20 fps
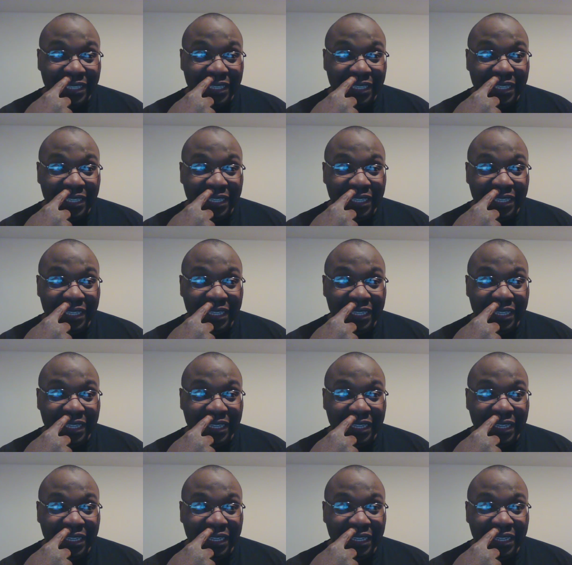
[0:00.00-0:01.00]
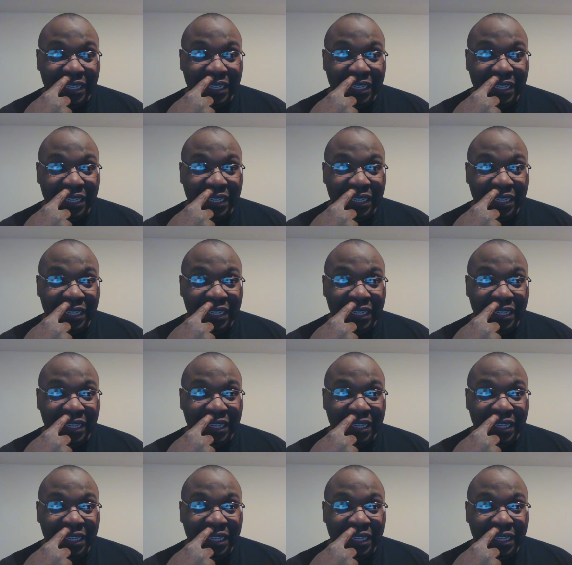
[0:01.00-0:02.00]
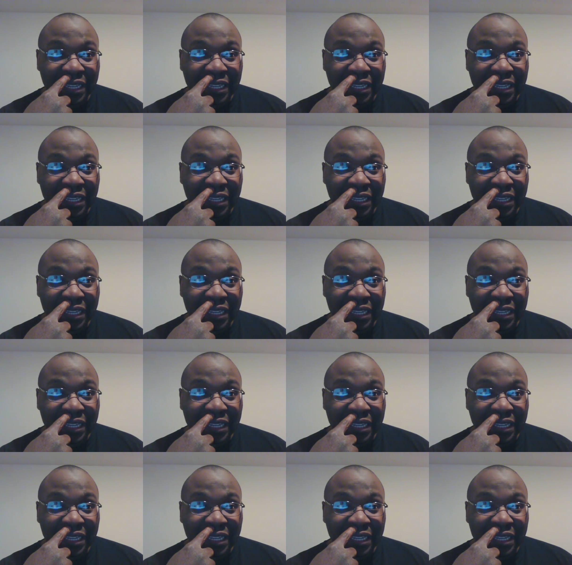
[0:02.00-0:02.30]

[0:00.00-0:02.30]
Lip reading: (silence)